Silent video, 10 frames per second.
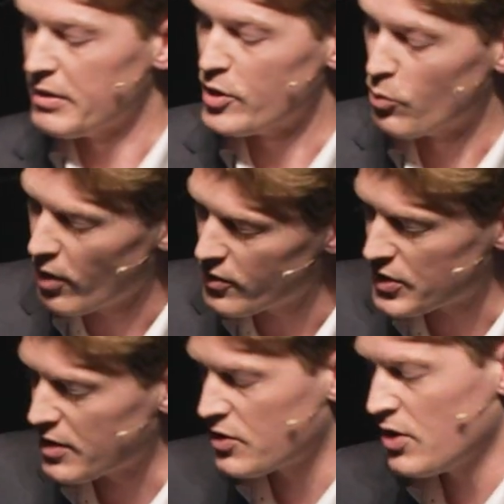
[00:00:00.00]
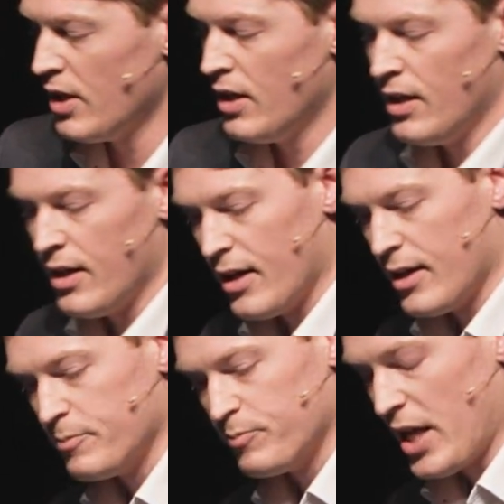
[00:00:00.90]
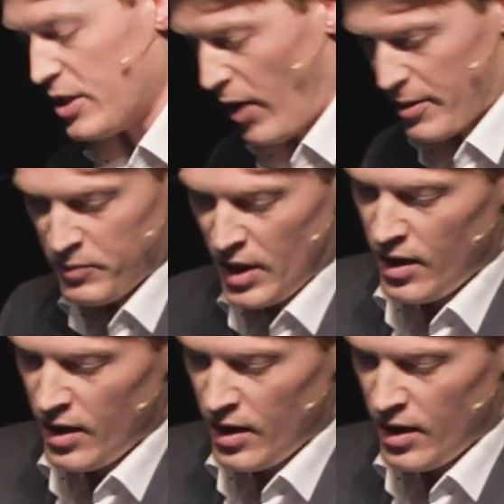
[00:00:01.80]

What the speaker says: legal process. Anyway,